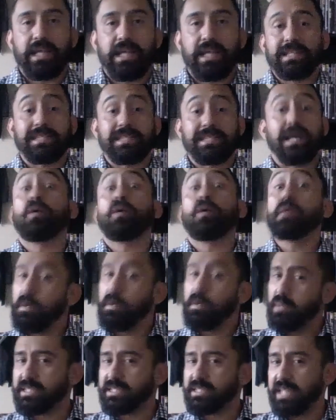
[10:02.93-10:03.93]
his okay, I'm
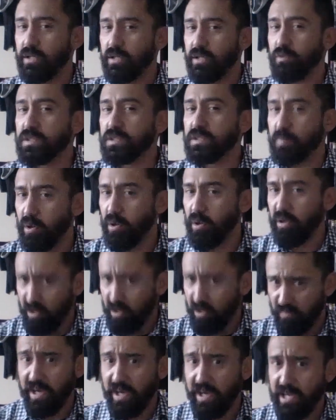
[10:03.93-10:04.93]
gonna say a little spoiler here.
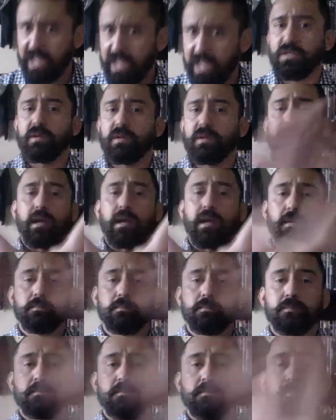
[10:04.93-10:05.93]
Ready, guys? Okay.
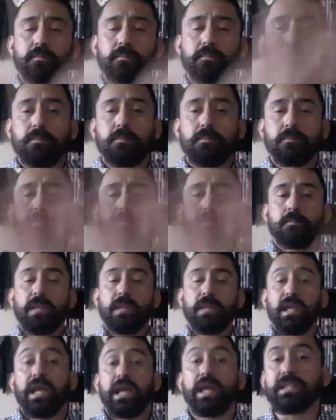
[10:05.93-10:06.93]

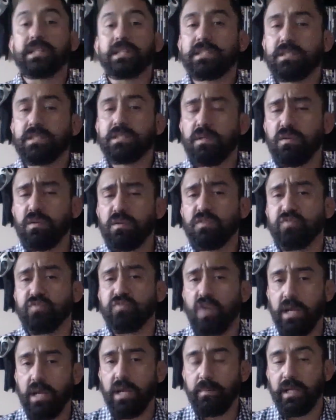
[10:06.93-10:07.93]
It is so
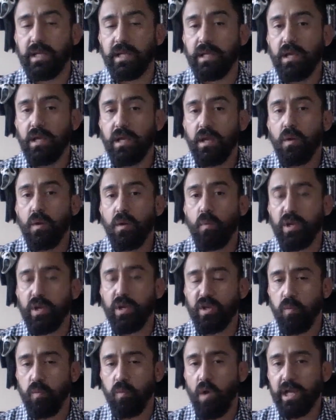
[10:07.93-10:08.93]
grimy when
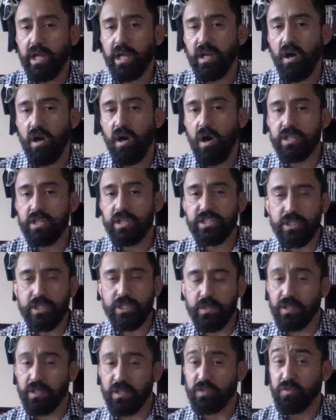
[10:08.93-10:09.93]
you're walking
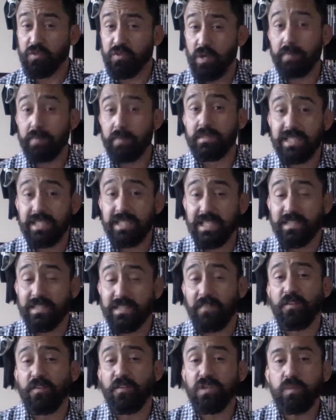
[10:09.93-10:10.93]
onto the crime scenes. The
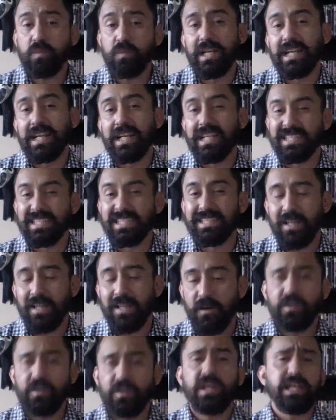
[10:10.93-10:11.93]
first one in
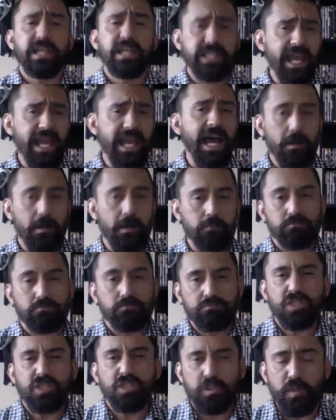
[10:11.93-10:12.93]
itself, yeah,
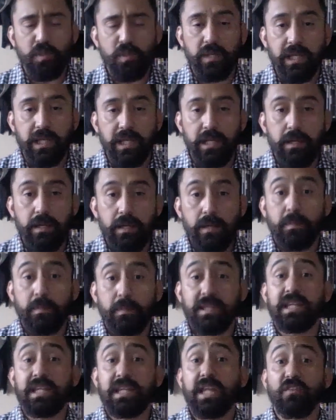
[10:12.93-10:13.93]
spooky. But
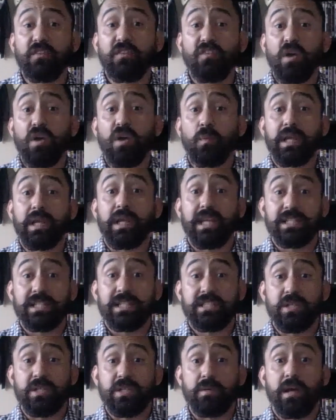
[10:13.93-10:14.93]
then later on, we get
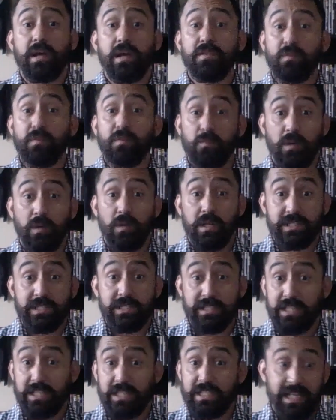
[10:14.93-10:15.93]
to other ones
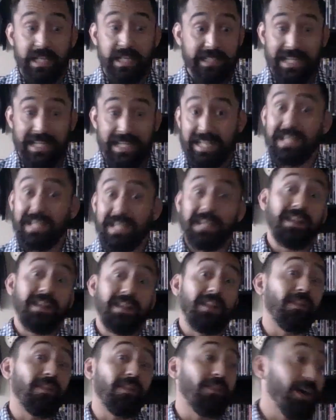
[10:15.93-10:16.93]
such as like
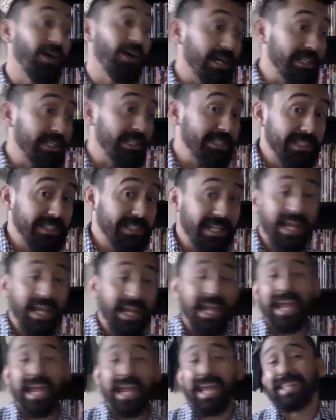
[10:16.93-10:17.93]
lust
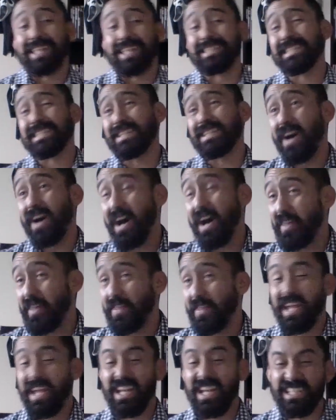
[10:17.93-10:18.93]
and sloth,
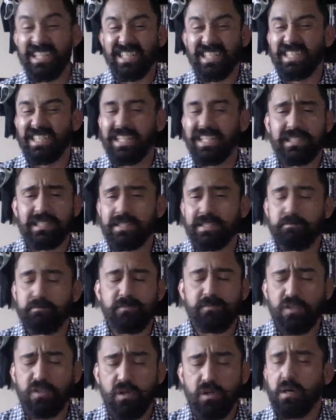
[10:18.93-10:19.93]
and it's
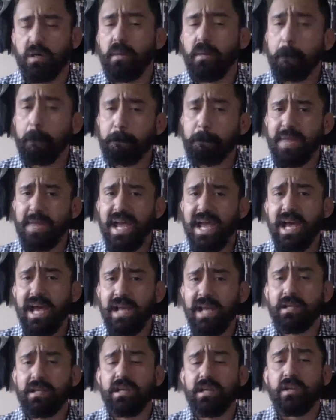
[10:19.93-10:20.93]
oh,
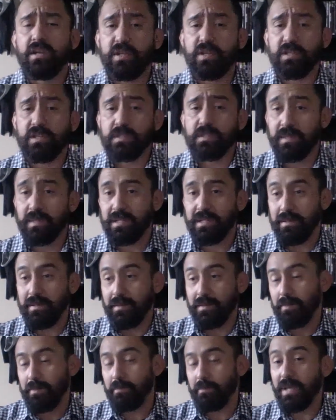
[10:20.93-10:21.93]
bad news. But the
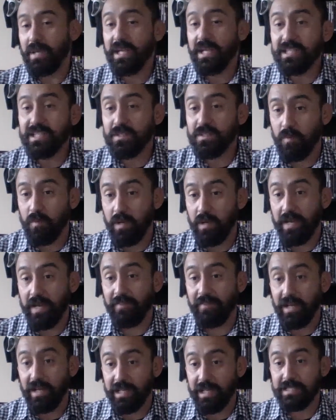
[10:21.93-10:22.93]
biggest one I've
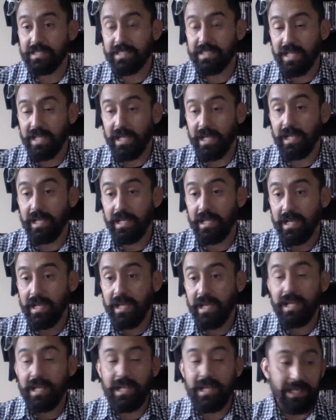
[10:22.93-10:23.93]
got to say
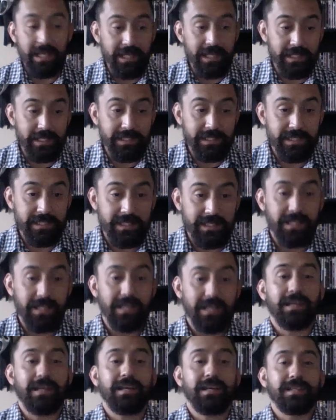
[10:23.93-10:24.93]
is
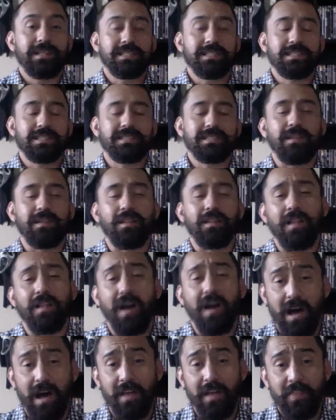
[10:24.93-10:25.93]

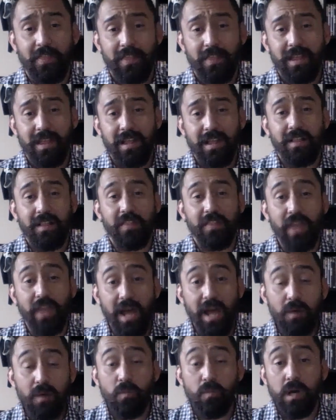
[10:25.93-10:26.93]
sloth.
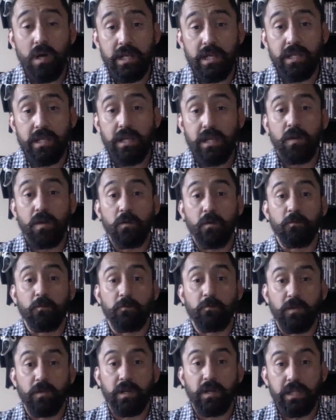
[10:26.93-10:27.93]
That one
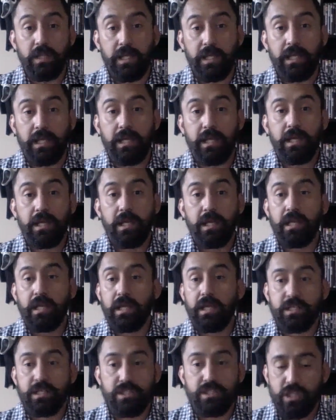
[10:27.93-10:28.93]
really
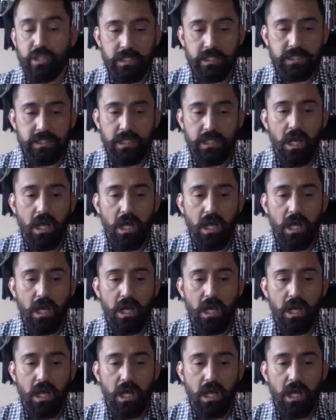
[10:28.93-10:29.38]
is just